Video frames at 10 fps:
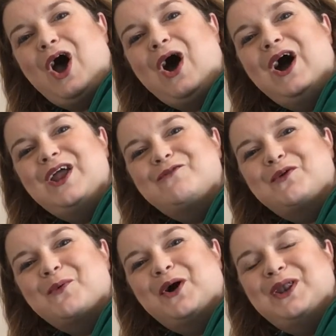Hi
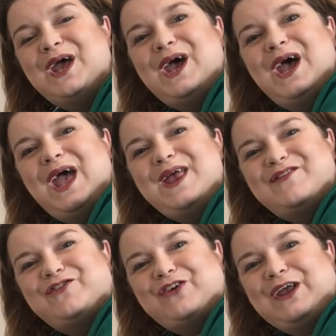everyone,
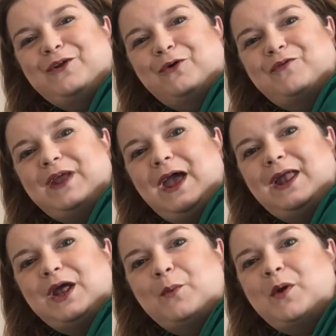it's Jane
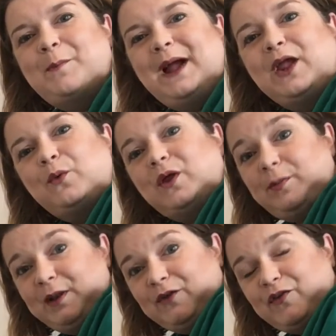RVN and we're back
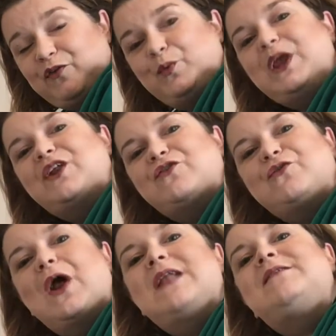with beloved Swedish
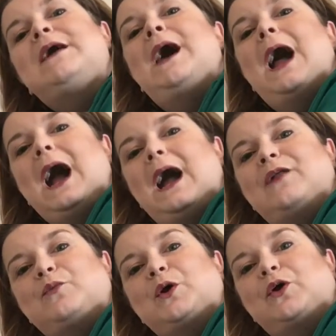friend
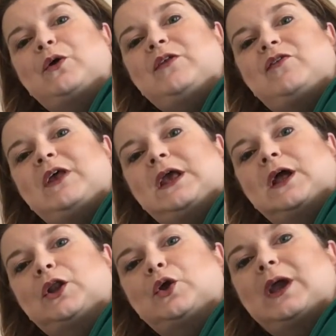and we're going to take
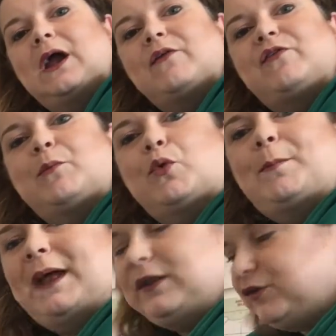a look at some more
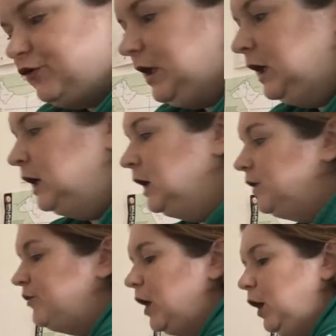bandaging.
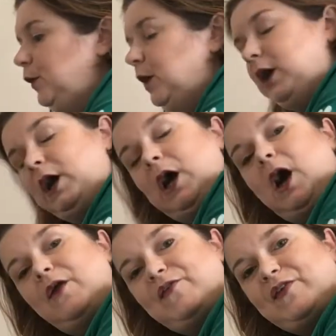So
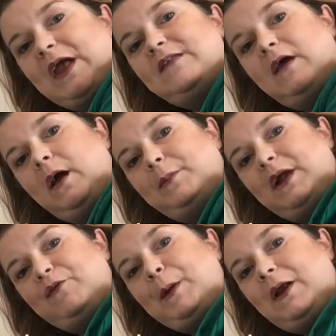I've set up,
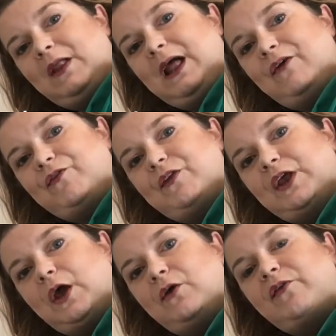as per the last
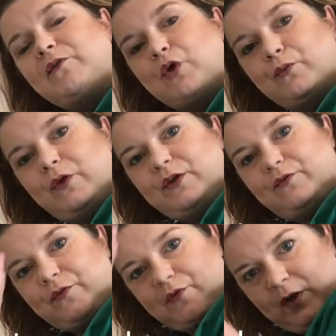videos, I've got rid
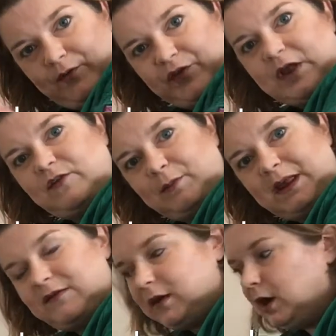of the five
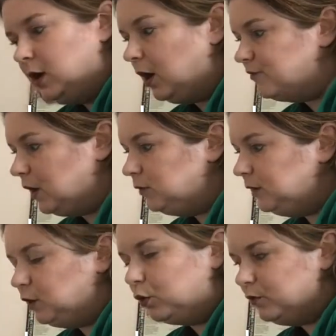centimetre. I've
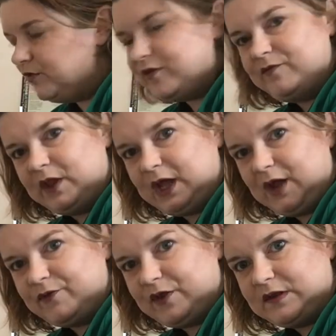only got the seven and a
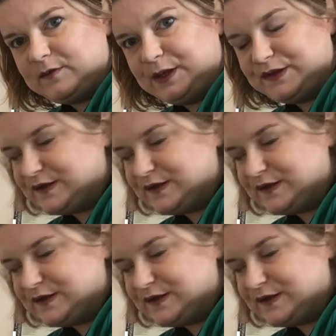half centimetre